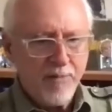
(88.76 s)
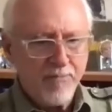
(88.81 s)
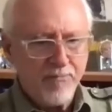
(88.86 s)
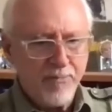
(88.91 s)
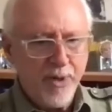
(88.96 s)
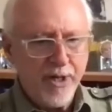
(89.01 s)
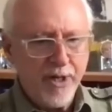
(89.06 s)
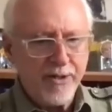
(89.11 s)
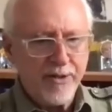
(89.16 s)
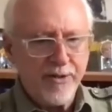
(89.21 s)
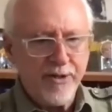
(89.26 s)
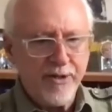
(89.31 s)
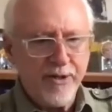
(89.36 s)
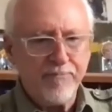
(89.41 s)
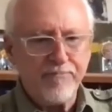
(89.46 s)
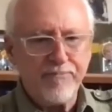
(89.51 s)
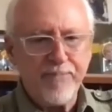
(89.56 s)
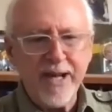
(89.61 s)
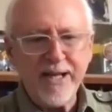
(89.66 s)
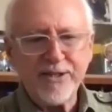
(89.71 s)
But the
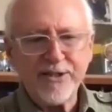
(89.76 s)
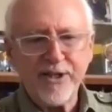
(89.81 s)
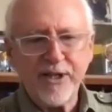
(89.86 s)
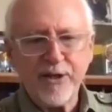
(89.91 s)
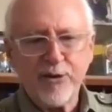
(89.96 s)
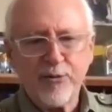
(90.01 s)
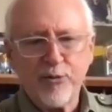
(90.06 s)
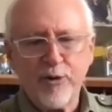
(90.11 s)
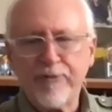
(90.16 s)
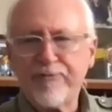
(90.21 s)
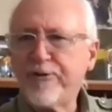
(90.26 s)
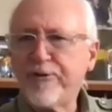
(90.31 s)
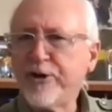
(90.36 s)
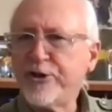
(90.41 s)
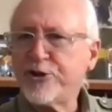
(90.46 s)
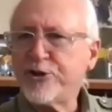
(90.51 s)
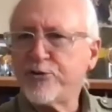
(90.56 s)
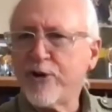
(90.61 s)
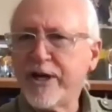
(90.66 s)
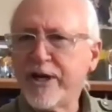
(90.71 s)
basic
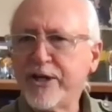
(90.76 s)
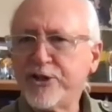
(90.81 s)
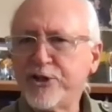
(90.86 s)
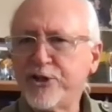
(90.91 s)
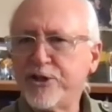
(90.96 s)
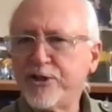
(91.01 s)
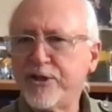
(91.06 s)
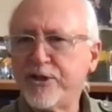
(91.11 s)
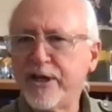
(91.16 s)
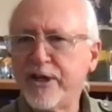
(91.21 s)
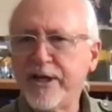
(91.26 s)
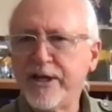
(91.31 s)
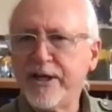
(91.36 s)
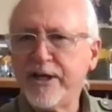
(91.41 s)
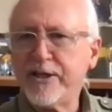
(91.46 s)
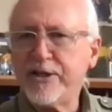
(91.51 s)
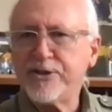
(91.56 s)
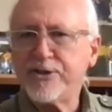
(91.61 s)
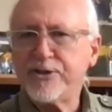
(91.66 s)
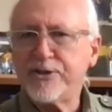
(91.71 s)
refrigeration
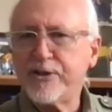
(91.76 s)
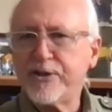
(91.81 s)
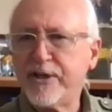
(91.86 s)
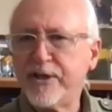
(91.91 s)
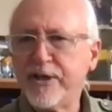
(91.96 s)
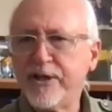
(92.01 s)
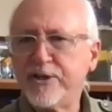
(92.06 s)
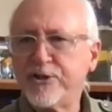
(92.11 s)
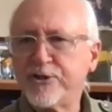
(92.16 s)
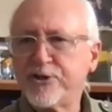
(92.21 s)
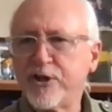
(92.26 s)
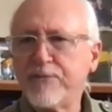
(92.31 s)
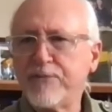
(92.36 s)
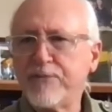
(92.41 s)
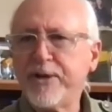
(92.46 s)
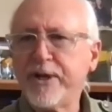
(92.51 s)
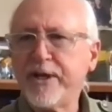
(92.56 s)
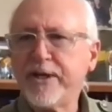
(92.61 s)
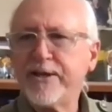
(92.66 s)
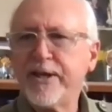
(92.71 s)
is, is
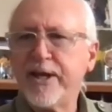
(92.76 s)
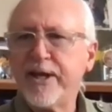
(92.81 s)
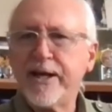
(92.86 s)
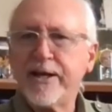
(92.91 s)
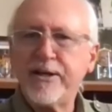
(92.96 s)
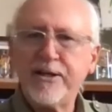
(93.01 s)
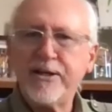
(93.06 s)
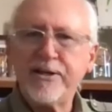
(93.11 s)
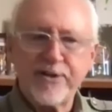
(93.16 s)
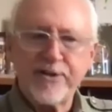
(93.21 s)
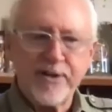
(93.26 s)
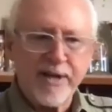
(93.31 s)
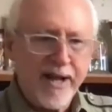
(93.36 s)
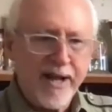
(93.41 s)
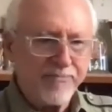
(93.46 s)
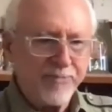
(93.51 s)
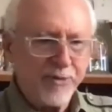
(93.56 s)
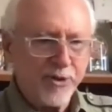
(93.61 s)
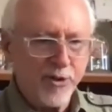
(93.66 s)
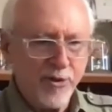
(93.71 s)
something that is
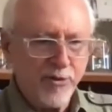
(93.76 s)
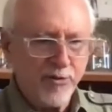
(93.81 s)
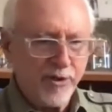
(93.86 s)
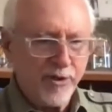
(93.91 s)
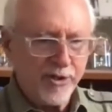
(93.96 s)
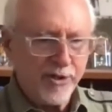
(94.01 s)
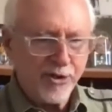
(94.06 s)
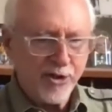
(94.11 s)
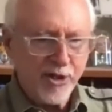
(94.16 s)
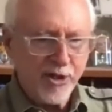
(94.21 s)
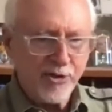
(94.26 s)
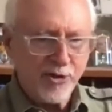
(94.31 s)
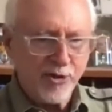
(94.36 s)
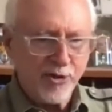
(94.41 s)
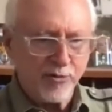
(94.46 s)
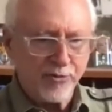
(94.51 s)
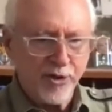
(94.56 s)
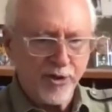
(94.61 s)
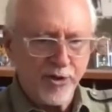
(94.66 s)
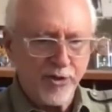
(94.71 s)
absolutely
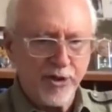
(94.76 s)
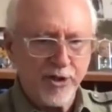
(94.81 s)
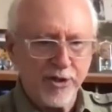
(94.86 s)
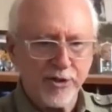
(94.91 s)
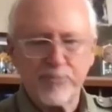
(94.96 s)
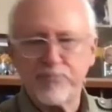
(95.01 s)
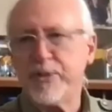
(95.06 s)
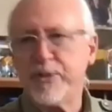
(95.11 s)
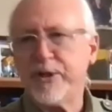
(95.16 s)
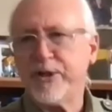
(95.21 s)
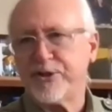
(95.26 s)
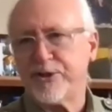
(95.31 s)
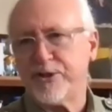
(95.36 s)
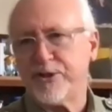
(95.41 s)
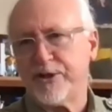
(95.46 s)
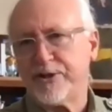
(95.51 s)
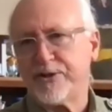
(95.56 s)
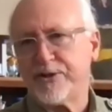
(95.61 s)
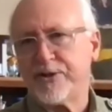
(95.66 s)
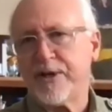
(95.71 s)
essential to this
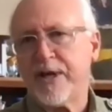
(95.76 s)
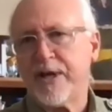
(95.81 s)
business.